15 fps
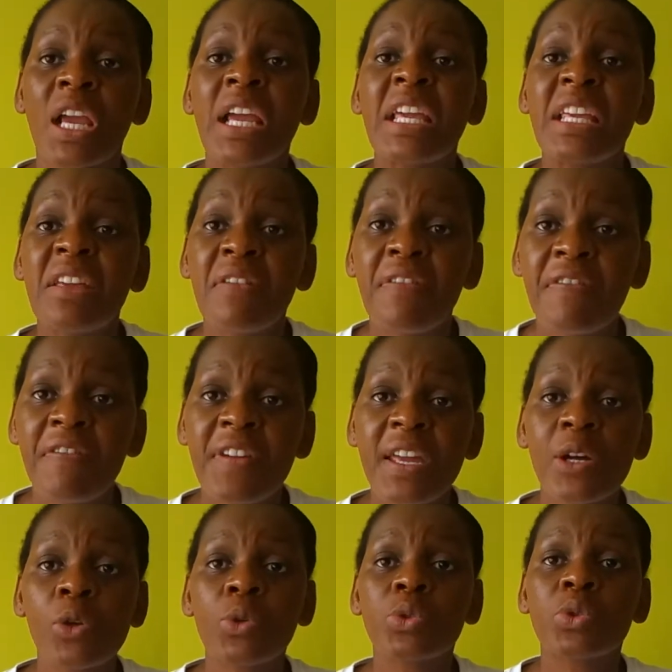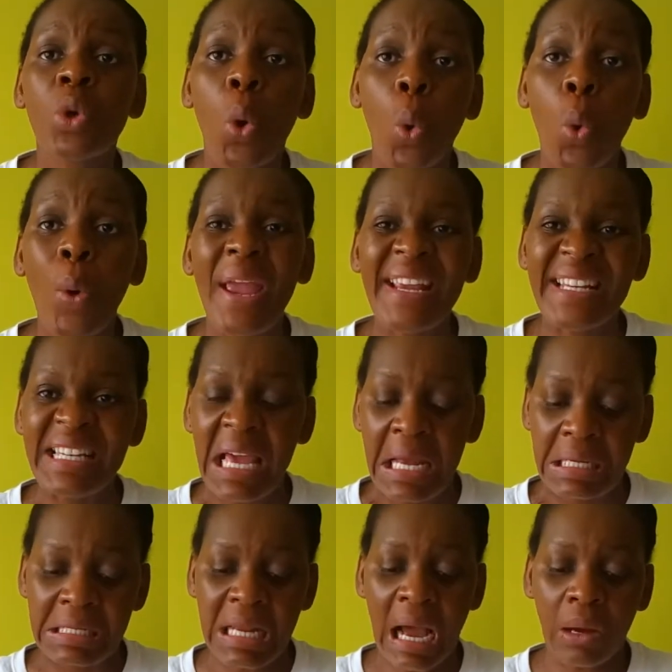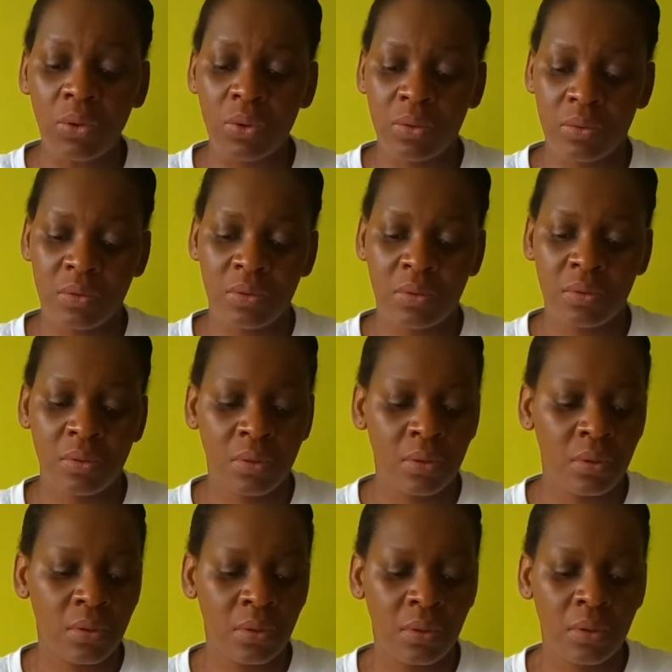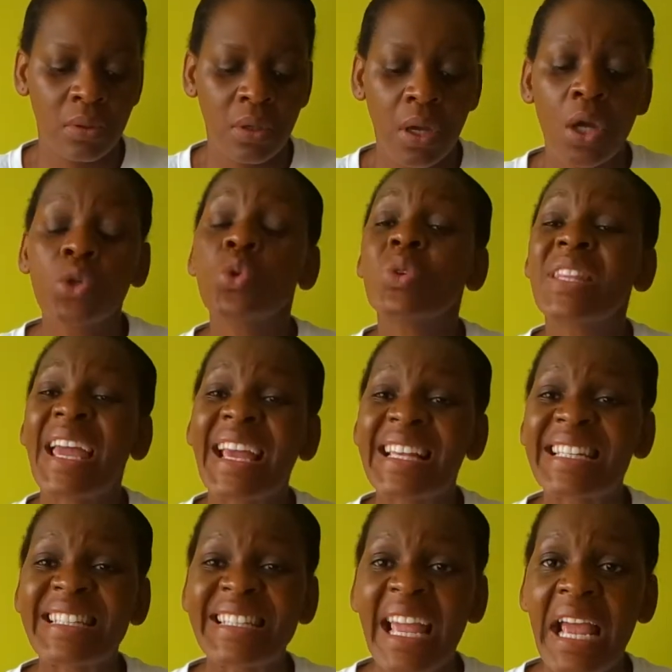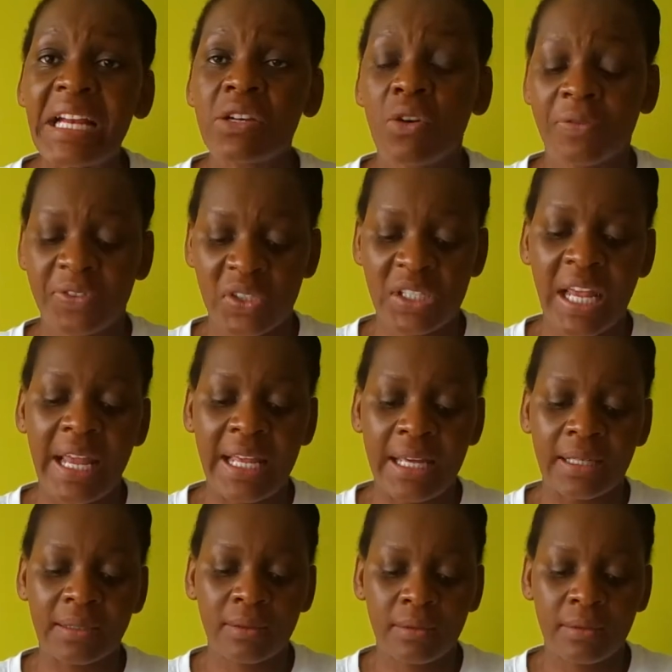He feels weighed down to the extent of saying,